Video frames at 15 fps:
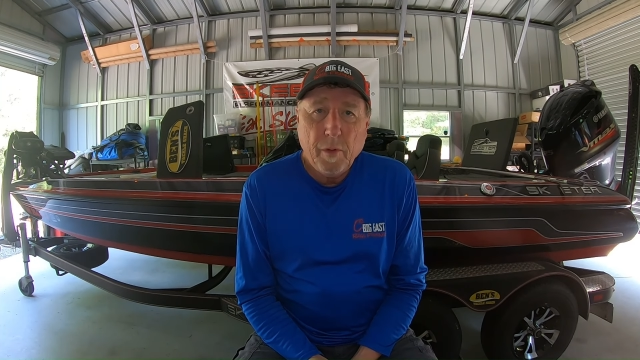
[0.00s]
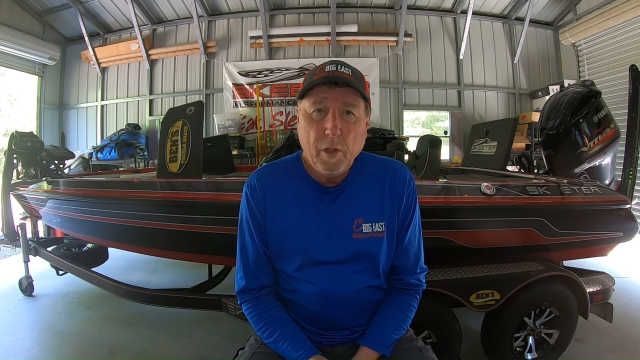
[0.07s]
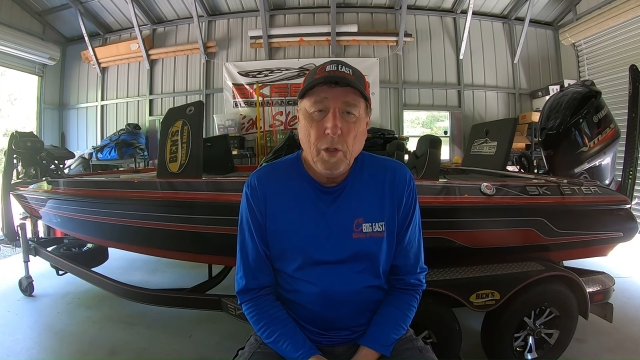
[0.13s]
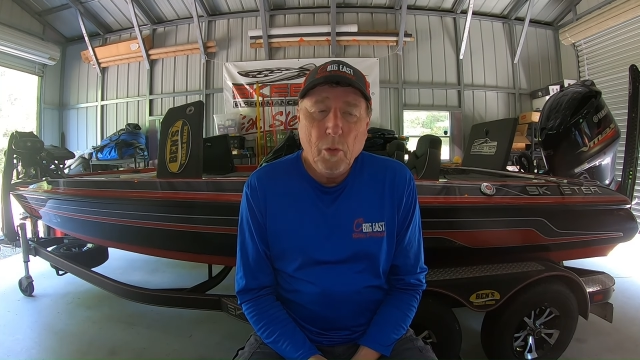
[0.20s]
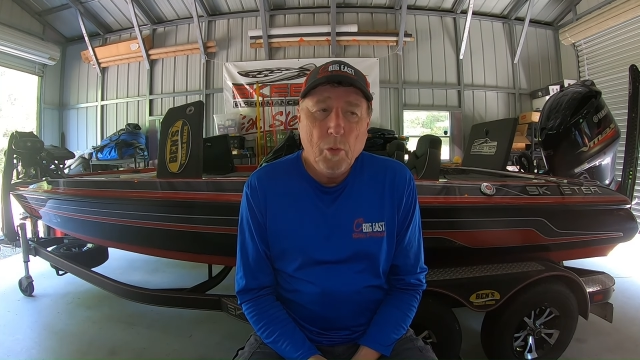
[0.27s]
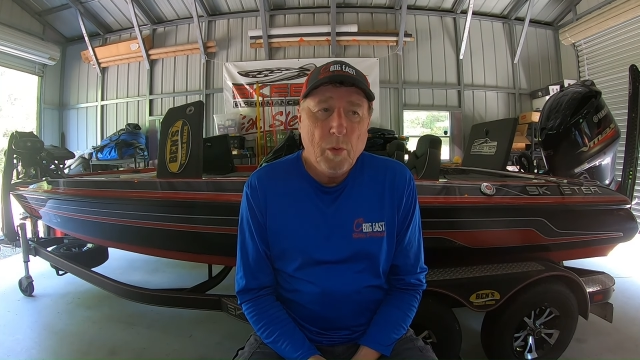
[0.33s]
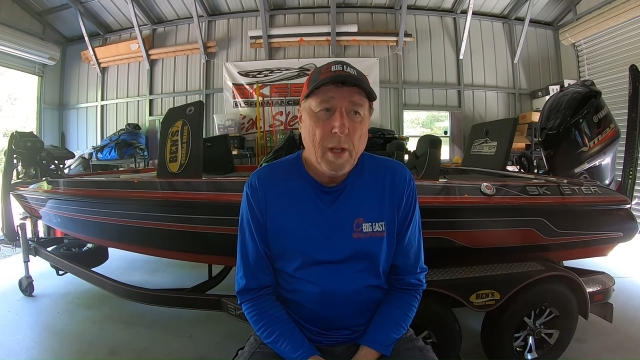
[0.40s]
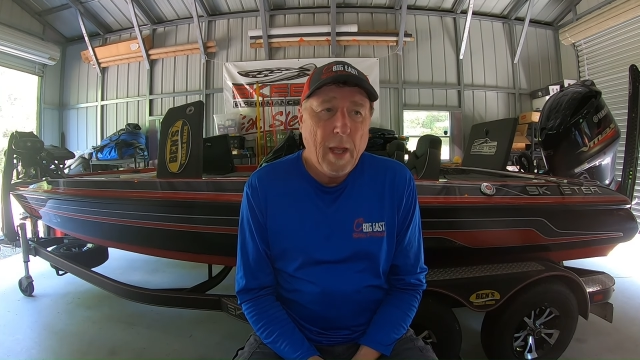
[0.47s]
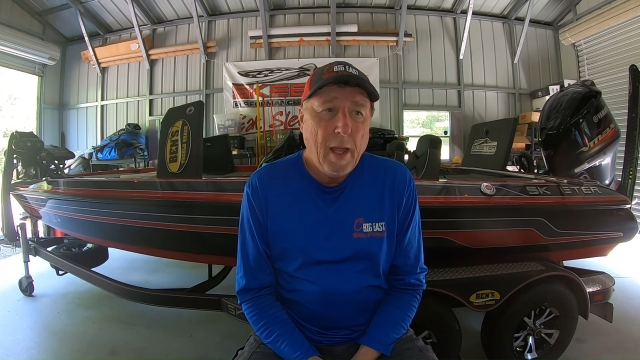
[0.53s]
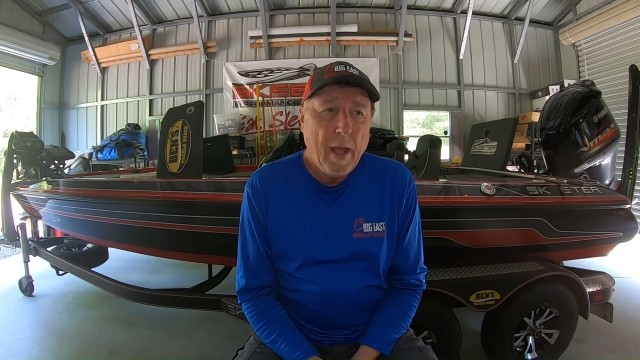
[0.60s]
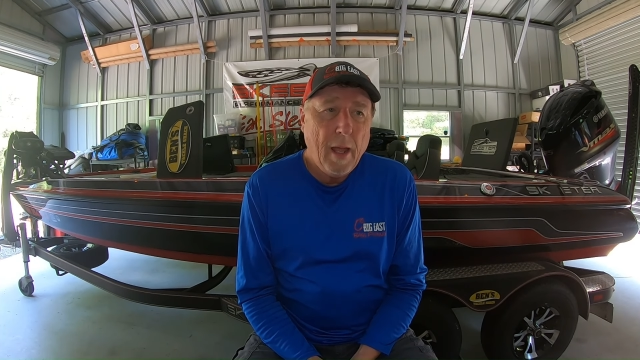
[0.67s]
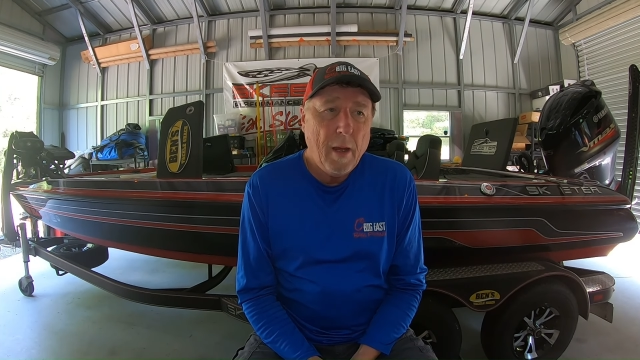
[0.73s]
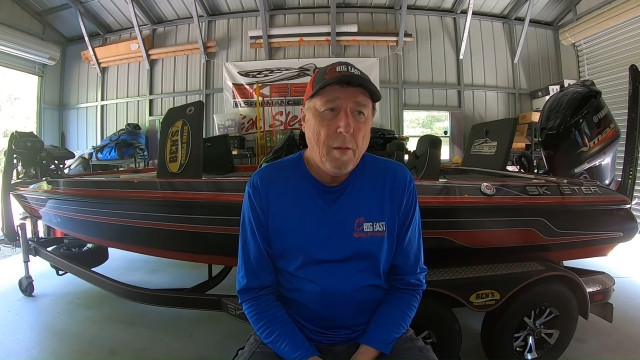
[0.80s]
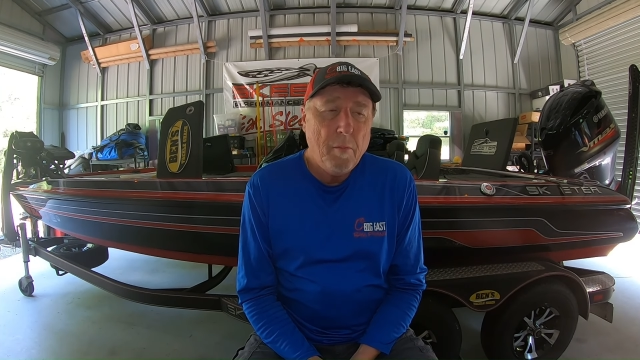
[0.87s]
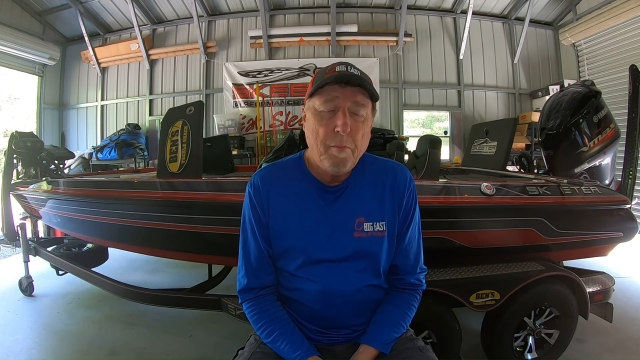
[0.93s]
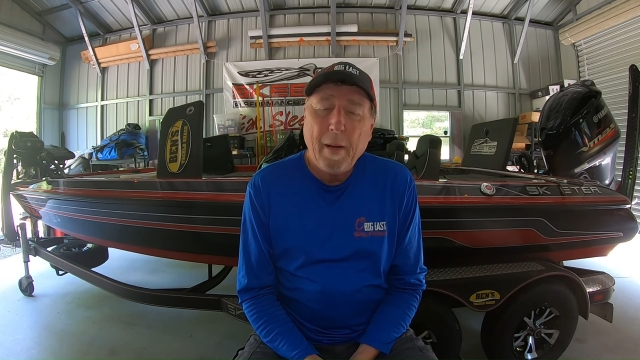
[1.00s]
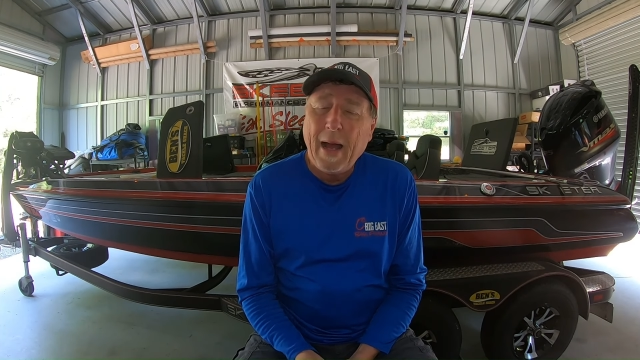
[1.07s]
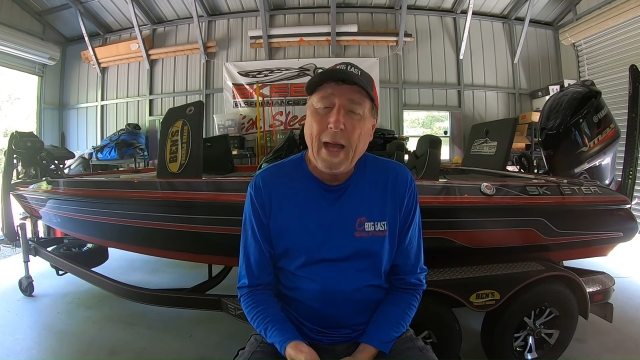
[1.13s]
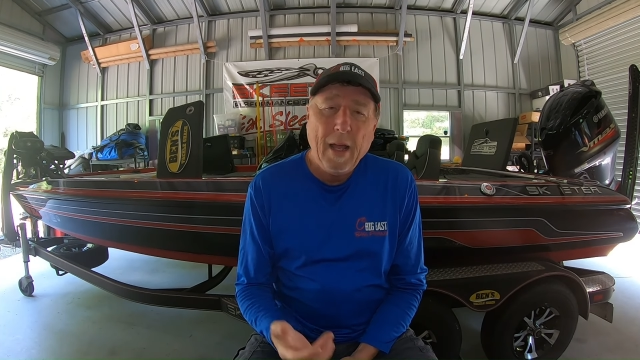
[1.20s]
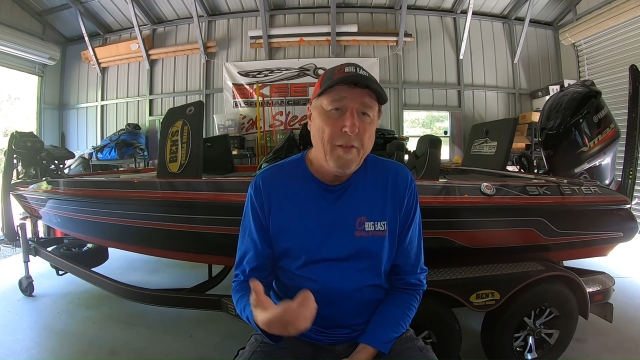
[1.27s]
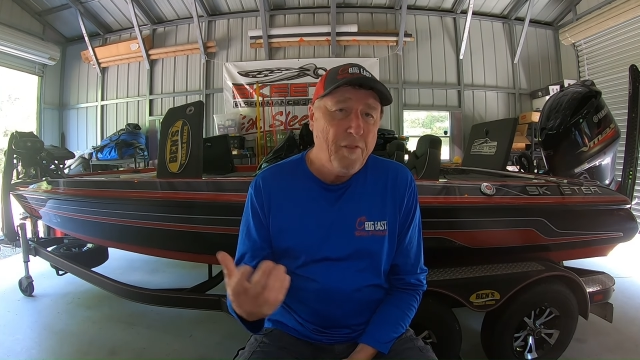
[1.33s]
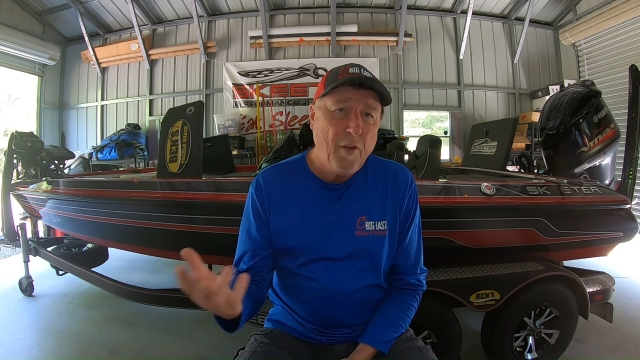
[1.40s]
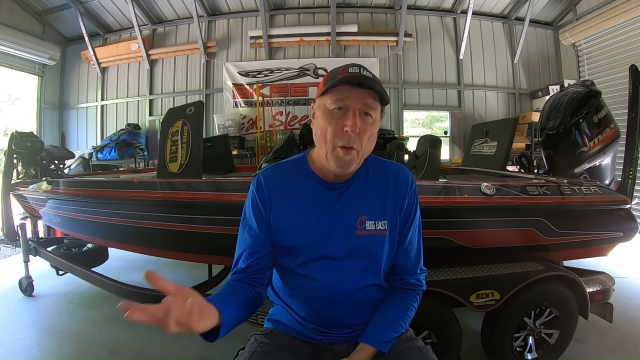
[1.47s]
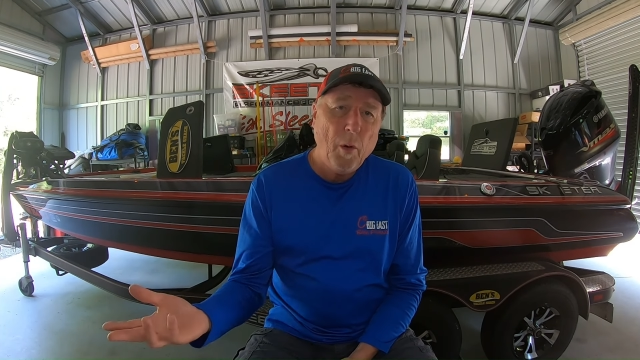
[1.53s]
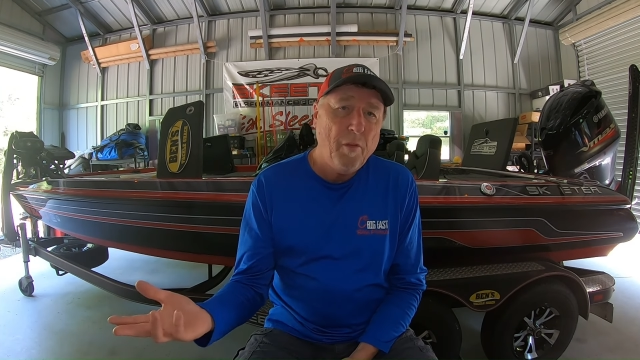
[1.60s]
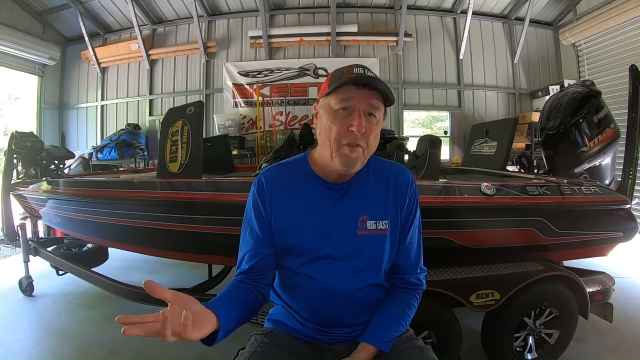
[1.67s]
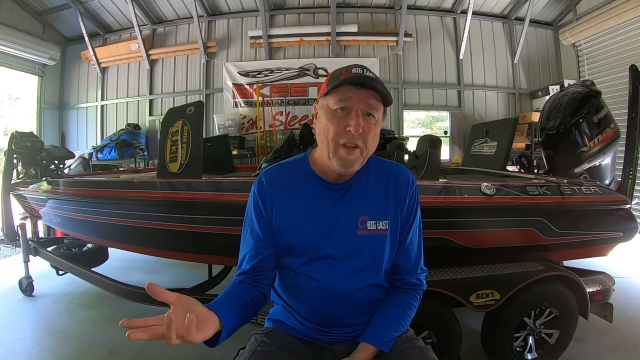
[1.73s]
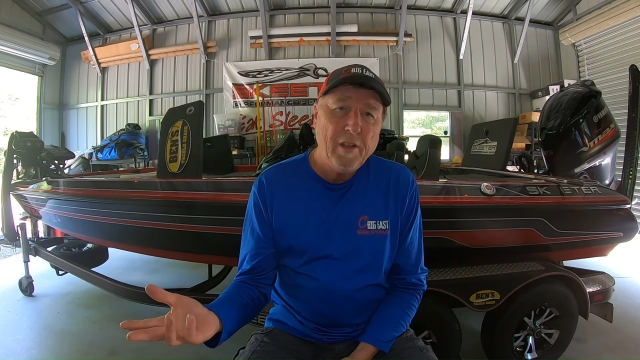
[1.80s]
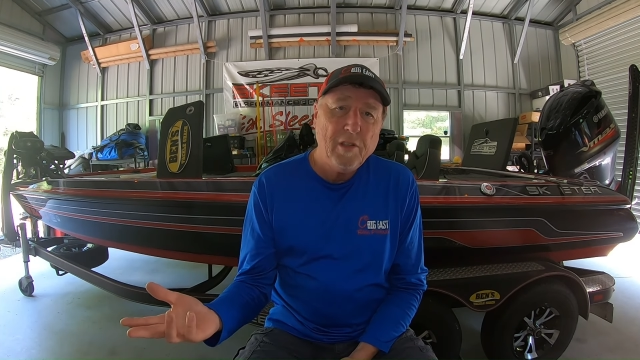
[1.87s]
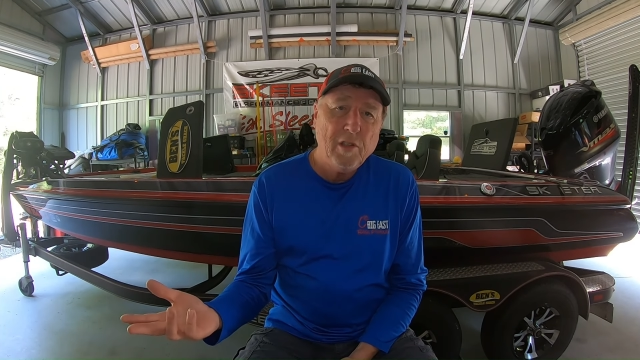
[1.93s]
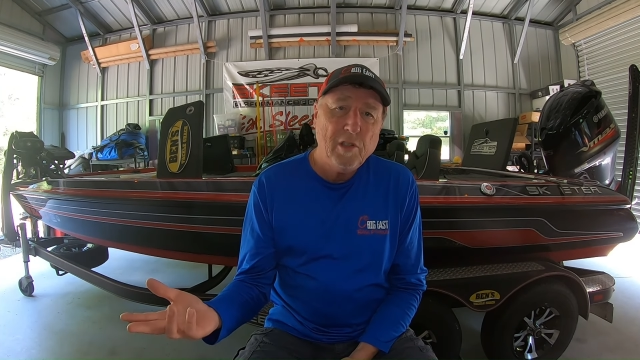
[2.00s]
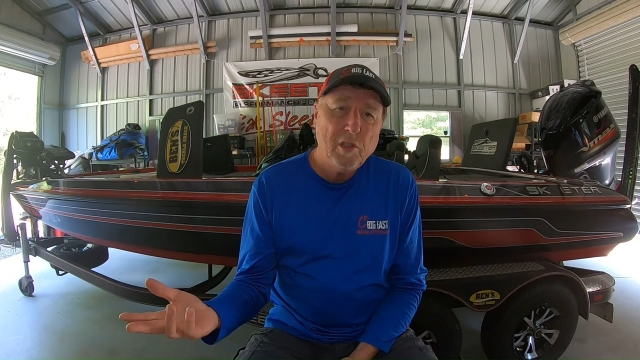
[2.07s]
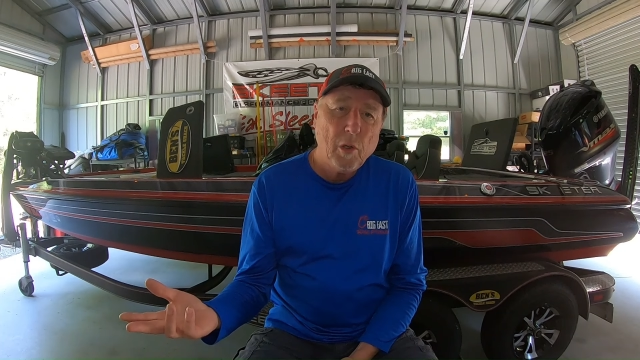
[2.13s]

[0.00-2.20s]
You can buy forward-facing